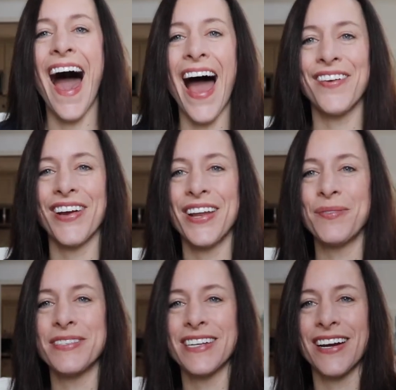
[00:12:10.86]
I ran
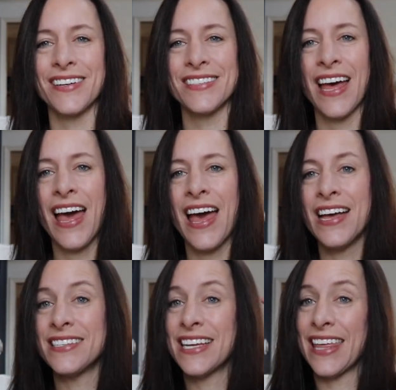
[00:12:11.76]
upstairs
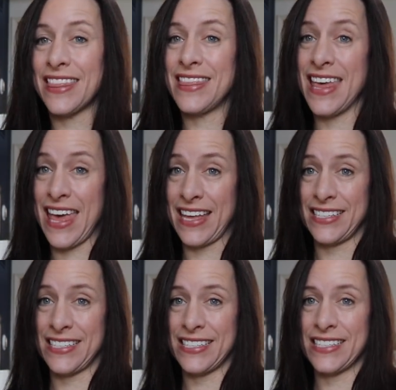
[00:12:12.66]
to get
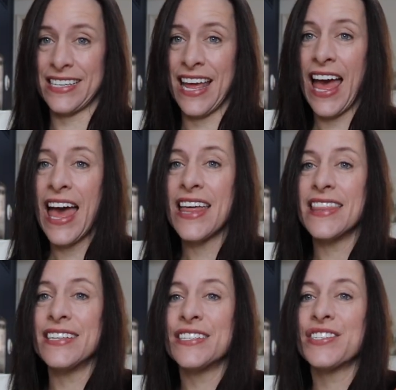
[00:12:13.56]
this.
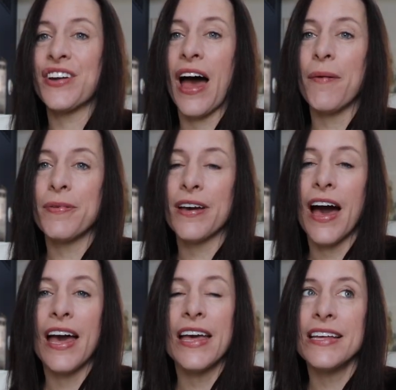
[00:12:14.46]
This strap, you
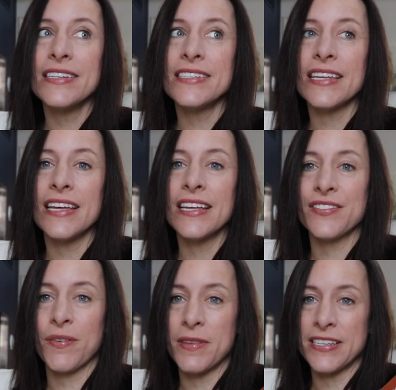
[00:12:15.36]
guys, is
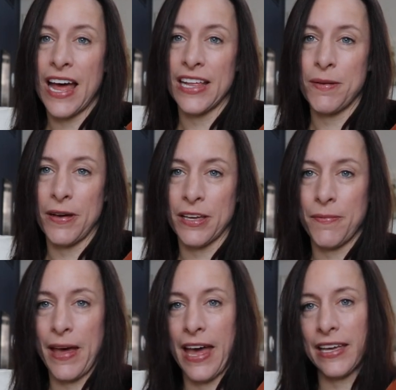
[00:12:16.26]
from the Tally Bucket
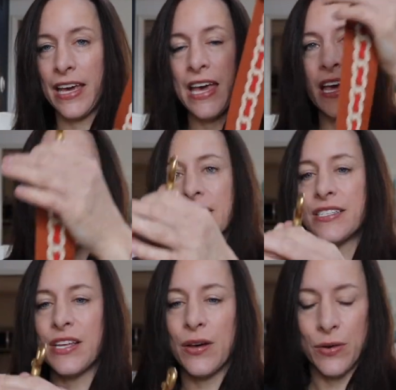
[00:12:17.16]
Bag.
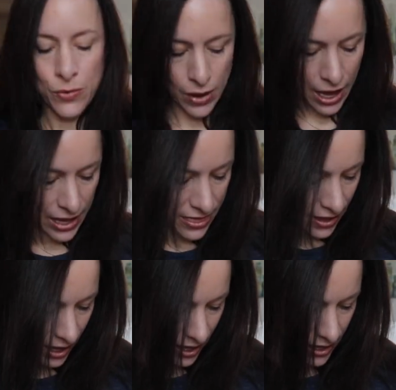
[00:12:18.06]
So I
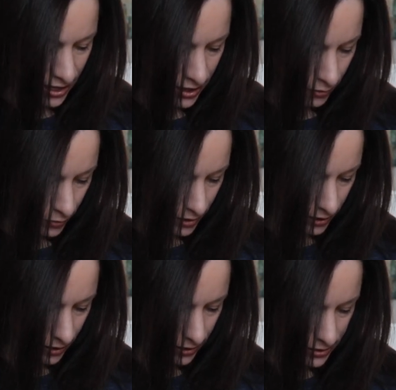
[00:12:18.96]
thought it would
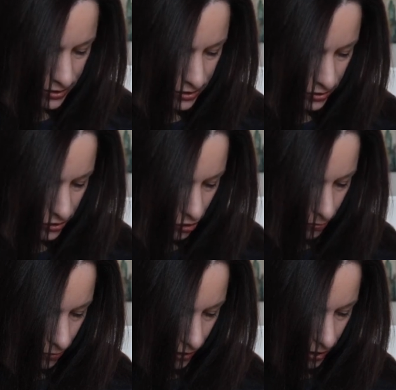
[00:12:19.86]
look
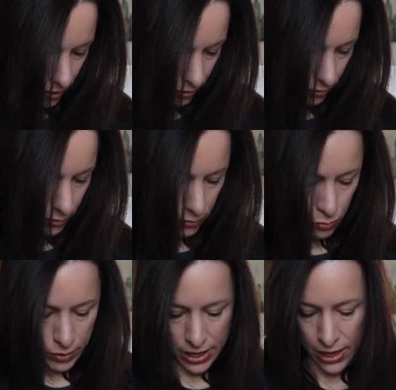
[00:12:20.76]
super cute
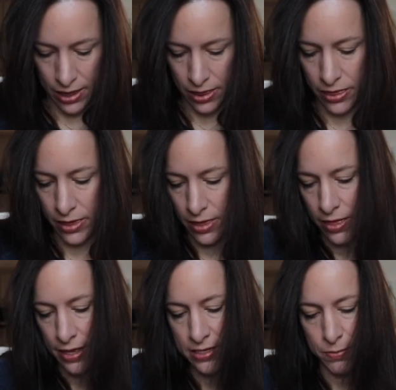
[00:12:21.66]
with
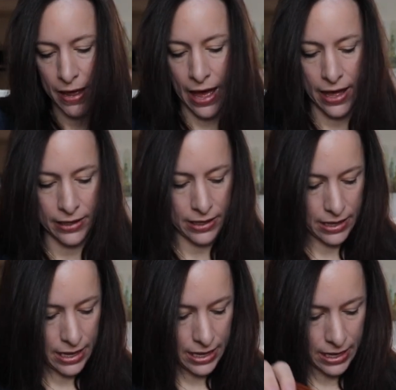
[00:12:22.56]
this bag,
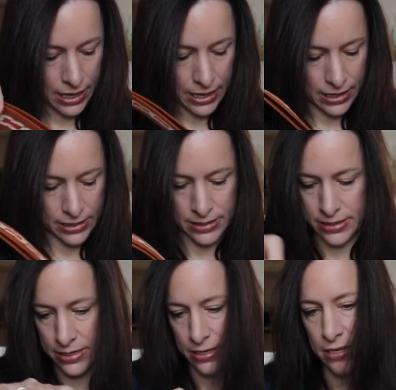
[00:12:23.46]

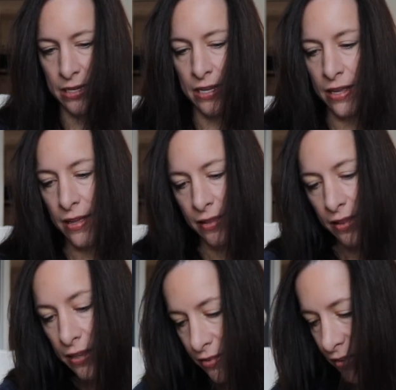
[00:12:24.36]
and
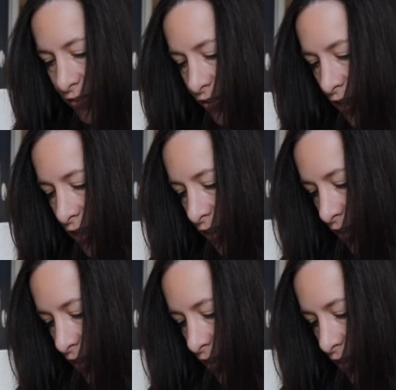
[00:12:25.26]
let's just try it